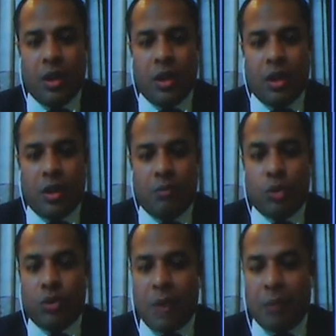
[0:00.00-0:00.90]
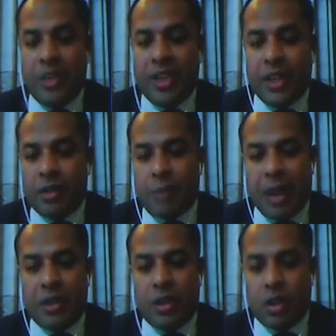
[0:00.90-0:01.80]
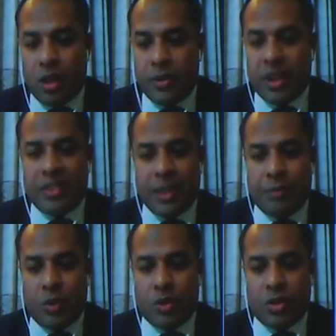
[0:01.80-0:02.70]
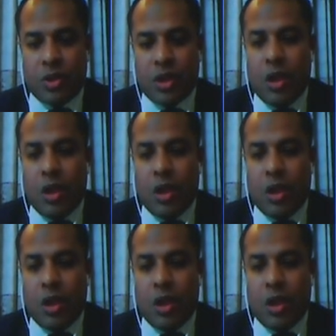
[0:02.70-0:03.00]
both public and private governance approach